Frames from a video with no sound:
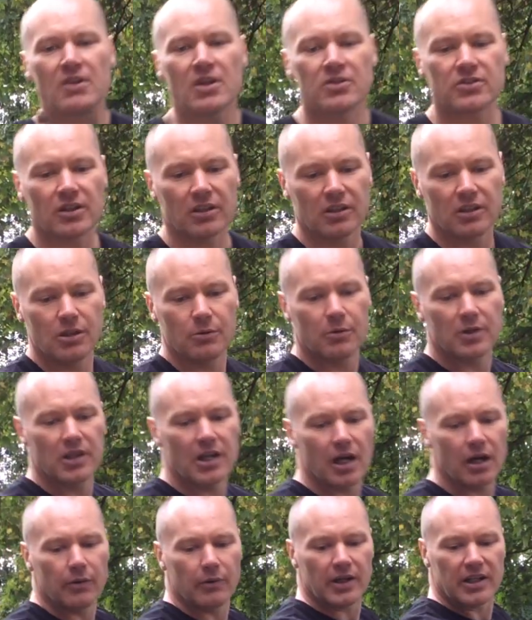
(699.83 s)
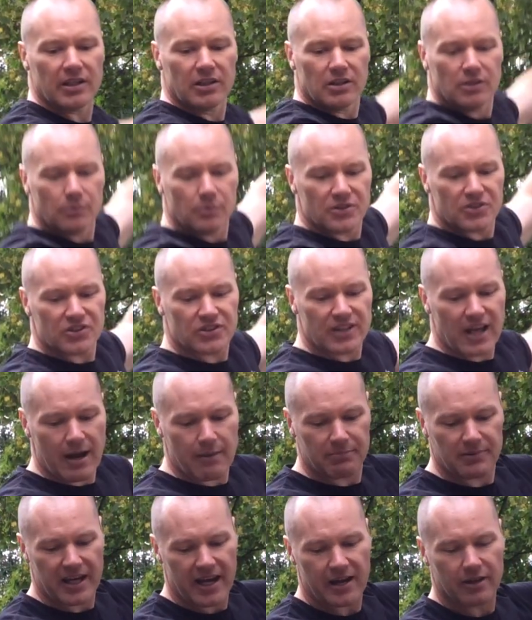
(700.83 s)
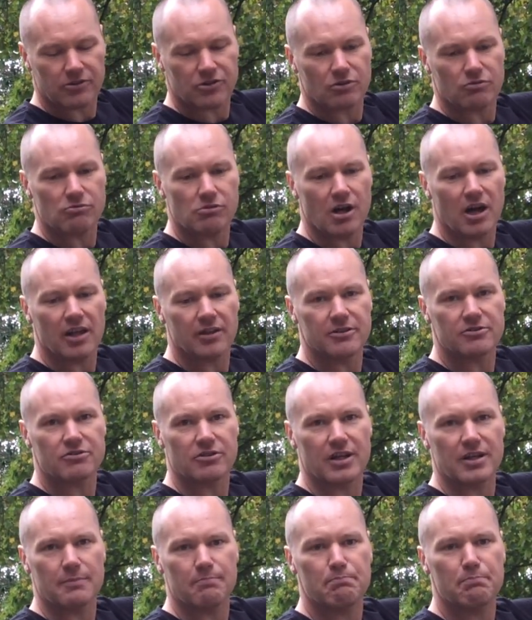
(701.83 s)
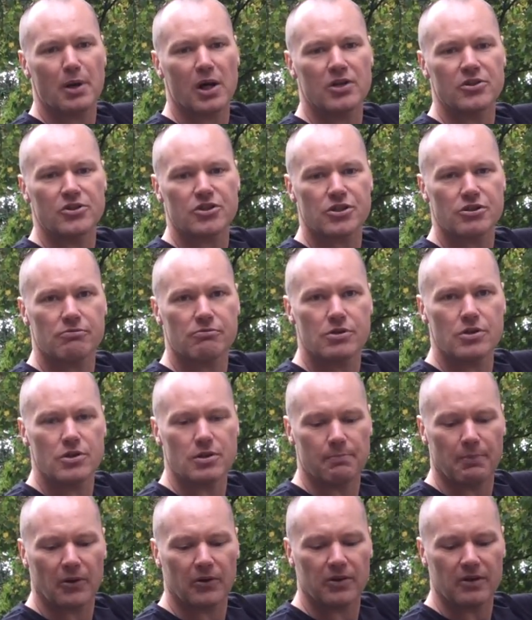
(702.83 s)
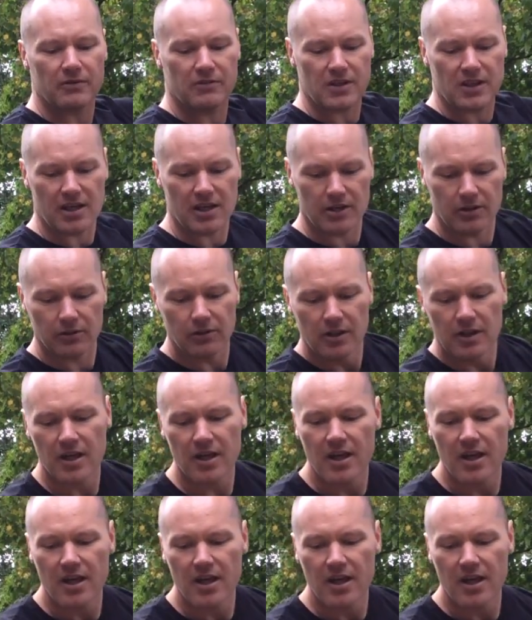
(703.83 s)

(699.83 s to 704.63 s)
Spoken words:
So you would go in and you would stab down, so rather than trying to punch through the body of the eel,